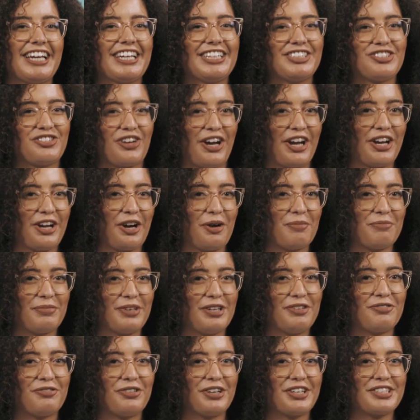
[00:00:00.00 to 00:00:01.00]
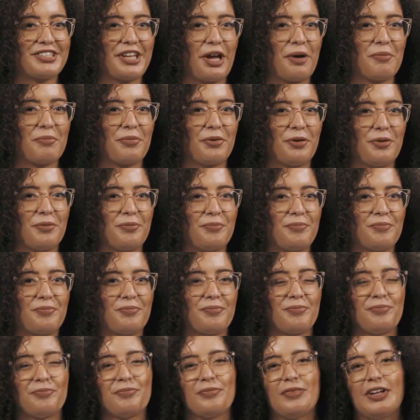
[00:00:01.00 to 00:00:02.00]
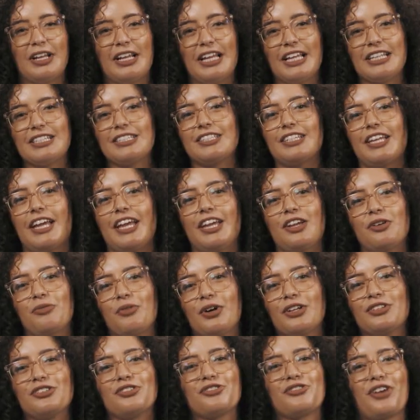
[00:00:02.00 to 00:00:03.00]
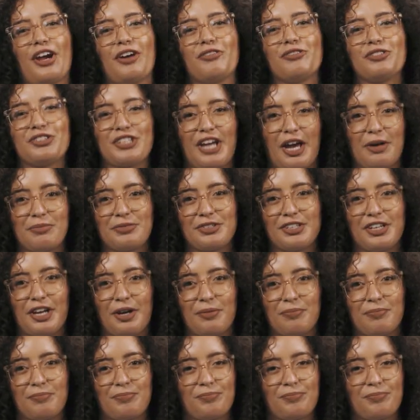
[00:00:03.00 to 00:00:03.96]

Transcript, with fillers: a train company, for example. Let's say you want to travel to Amsterdam.